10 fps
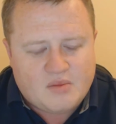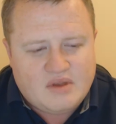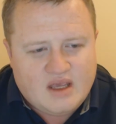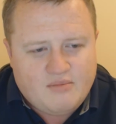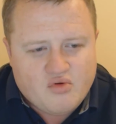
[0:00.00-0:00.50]

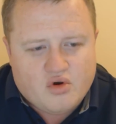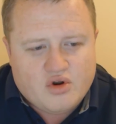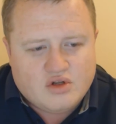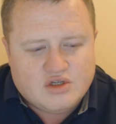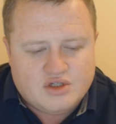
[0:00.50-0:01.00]
they
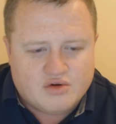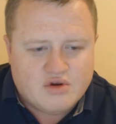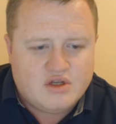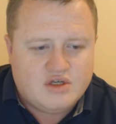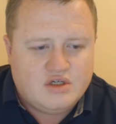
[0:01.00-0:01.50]
brought on
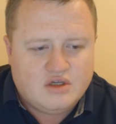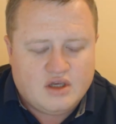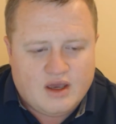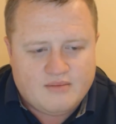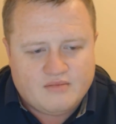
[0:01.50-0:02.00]
Sturridge
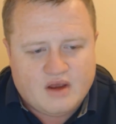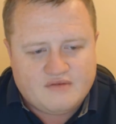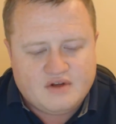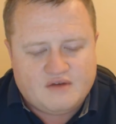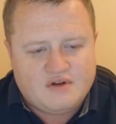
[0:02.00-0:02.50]

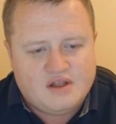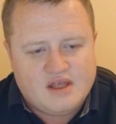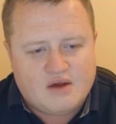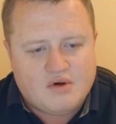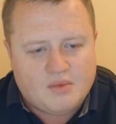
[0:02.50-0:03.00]
after
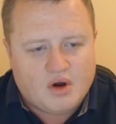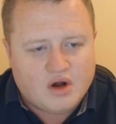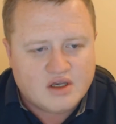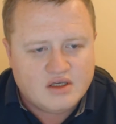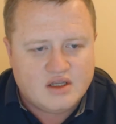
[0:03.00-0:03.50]
the hour
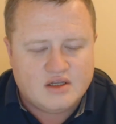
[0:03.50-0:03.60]
mark,